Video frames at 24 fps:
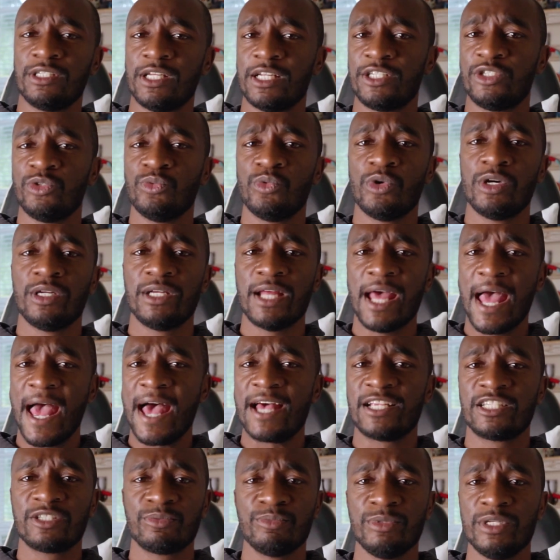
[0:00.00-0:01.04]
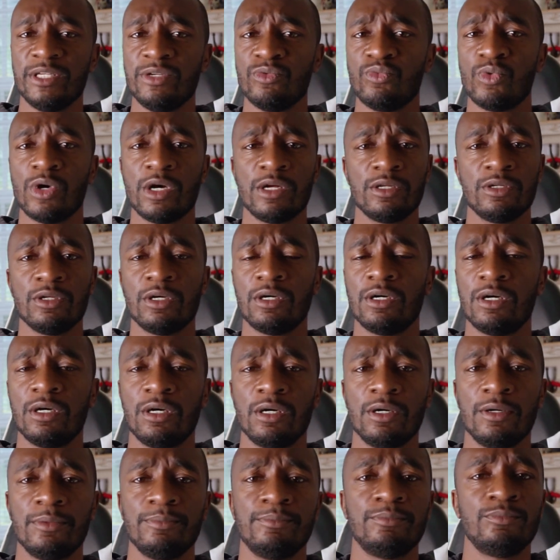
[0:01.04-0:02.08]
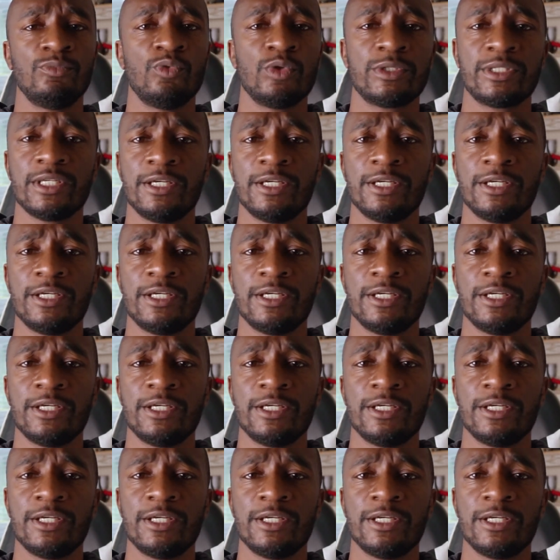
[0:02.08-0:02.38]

that you wanted to ask me. What's